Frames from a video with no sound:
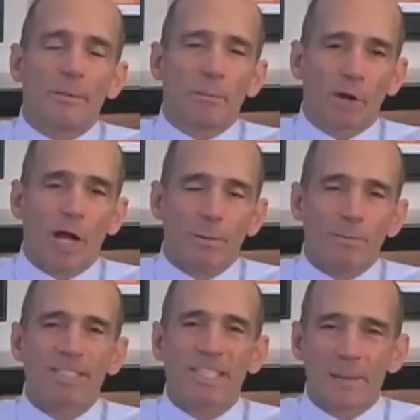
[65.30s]

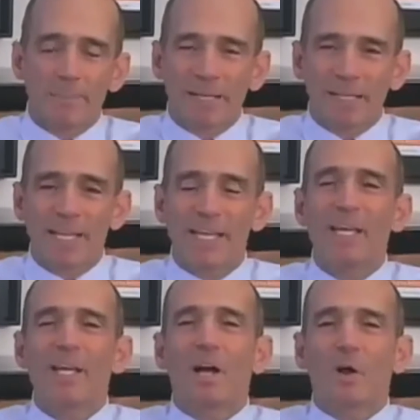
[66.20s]
problem, typically
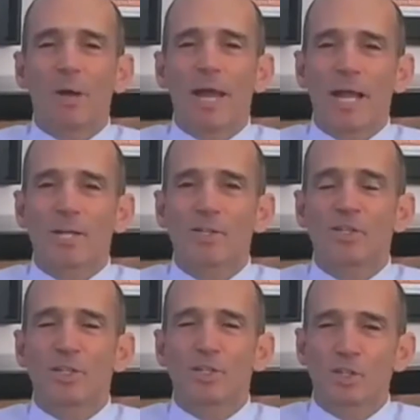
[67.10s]
a reaction
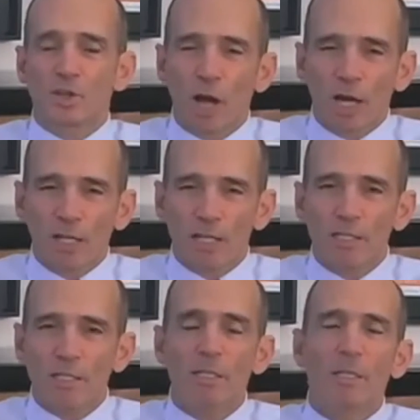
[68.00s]
to
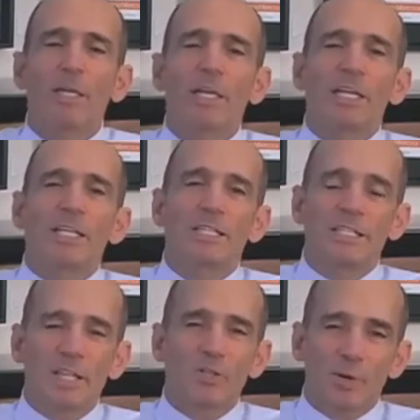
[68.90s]
chocolate,
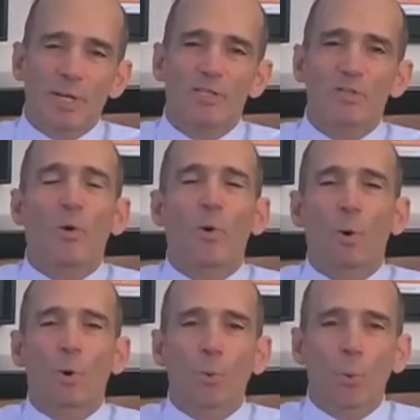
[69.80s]
citrus,
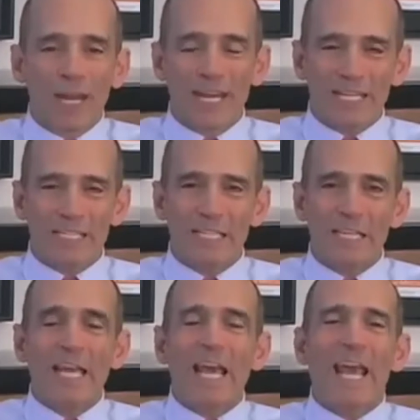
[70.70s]
or wheat.
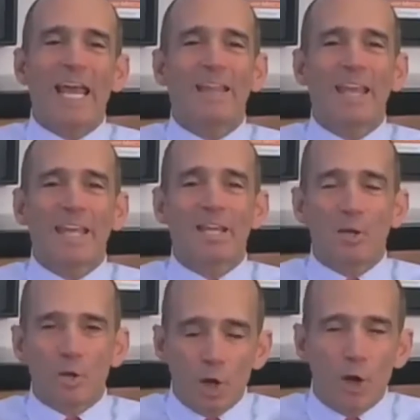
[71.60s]
And they
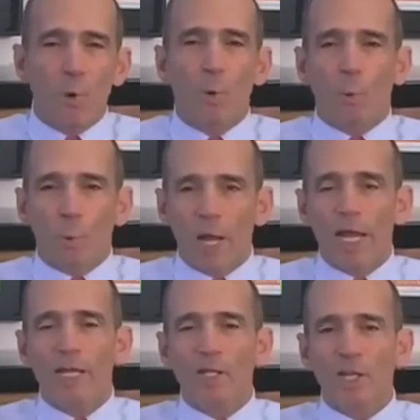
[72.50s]
in no way,
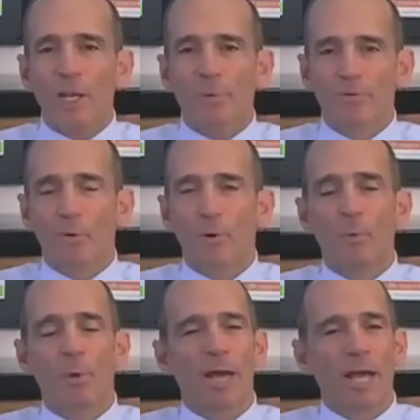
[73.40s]
shape, or form
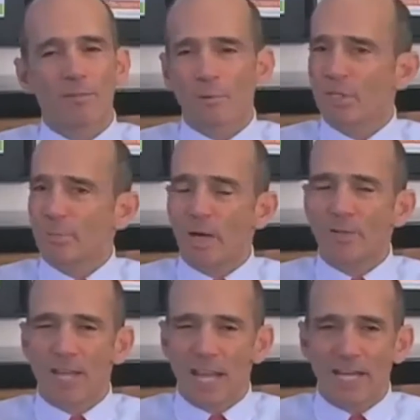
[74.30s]
will ever
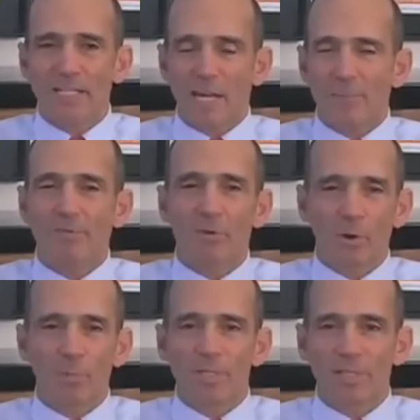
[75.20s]
respond to any type of
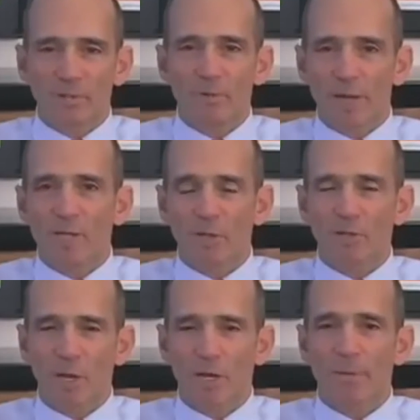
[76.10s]
herpes intervention.
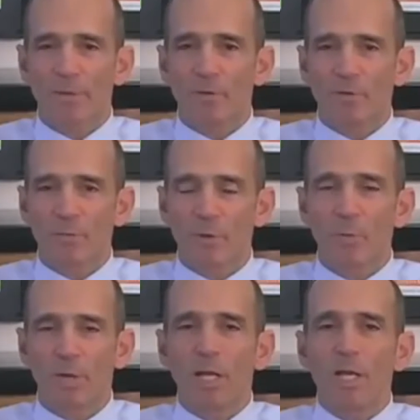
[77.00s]
I'll talk about those in a
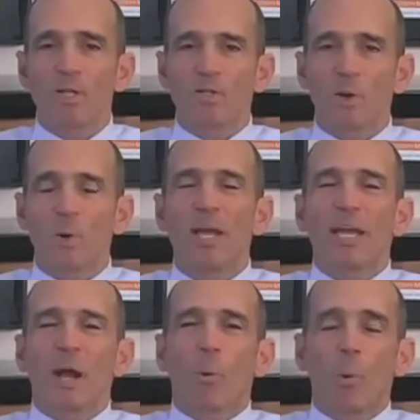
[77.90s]
moment. So
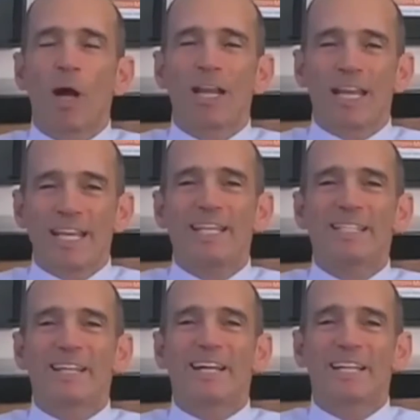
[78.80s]
what
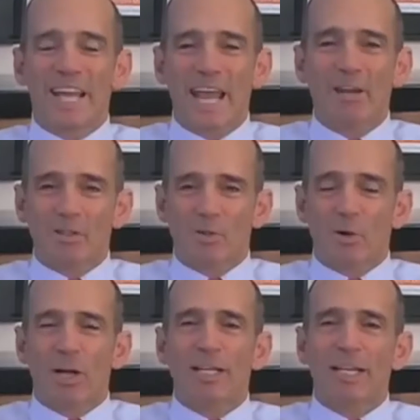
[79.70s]
is a canker
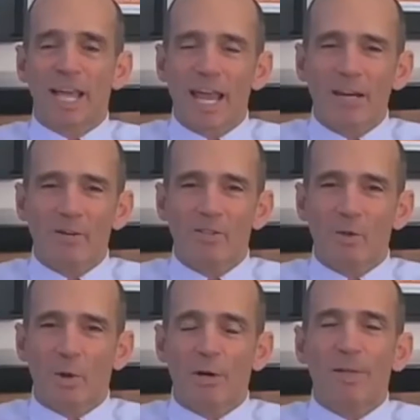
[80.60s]
sore? A canker
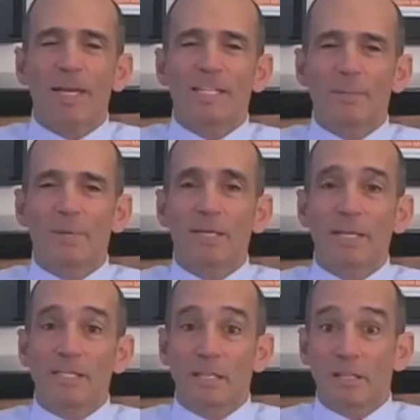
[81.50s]
sore typically
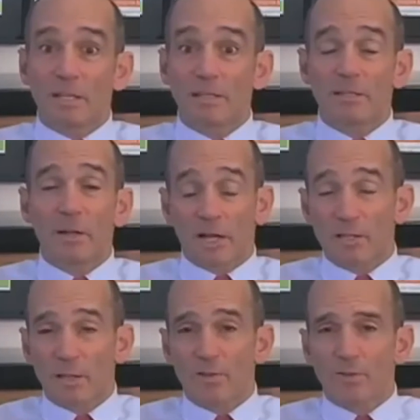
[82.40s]
is
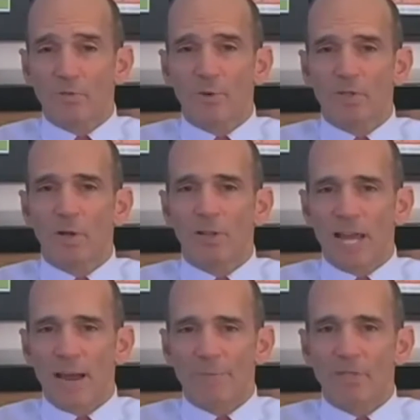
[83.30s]
another term for it. It's called
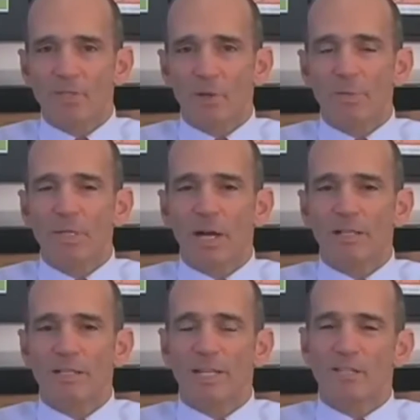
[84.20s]
aphthous
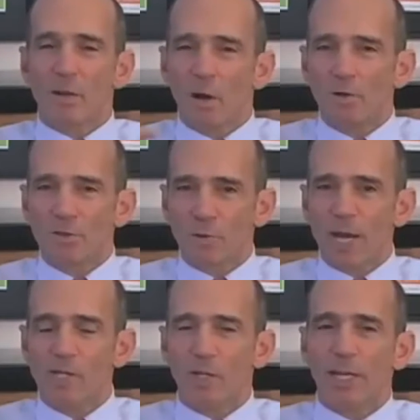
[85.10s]
stomatitis, and it's an
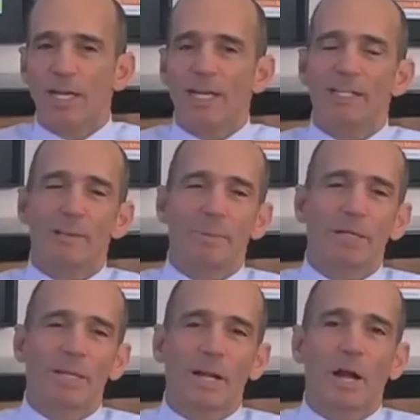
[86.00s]
ulceration. And they
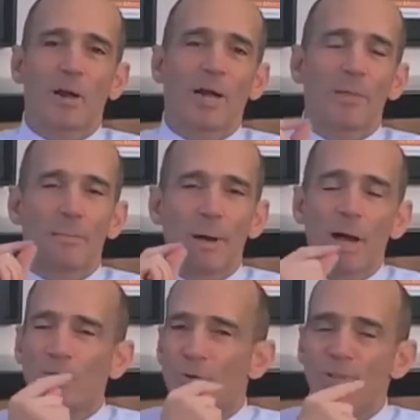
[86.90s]
typically are on the
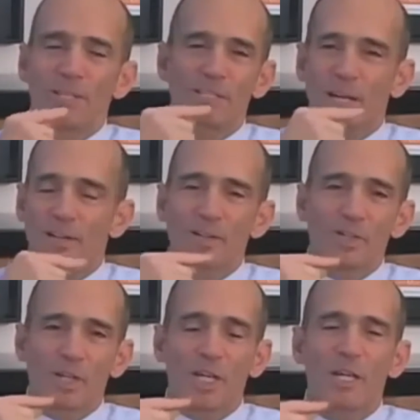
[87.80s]
mouth or on the inside of the
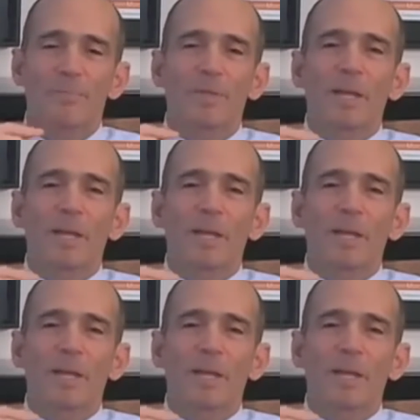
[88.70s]
cheek,